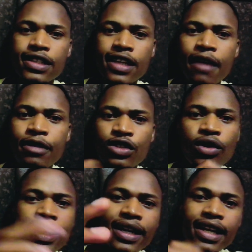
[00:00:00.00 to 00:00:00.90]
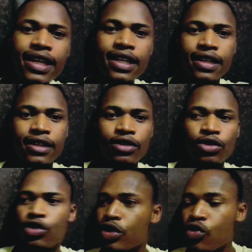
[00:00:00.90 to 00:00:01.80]
Time is non-linear.
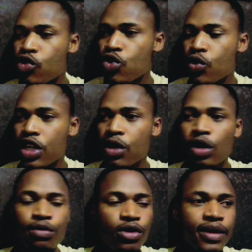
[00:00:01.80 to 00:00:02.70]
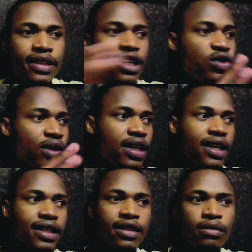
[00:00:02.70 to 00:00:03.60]
You hear one moment, then you hear
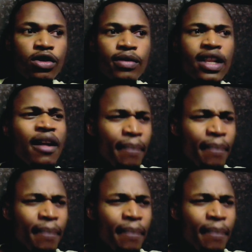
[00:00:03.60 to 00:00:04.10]
another moment.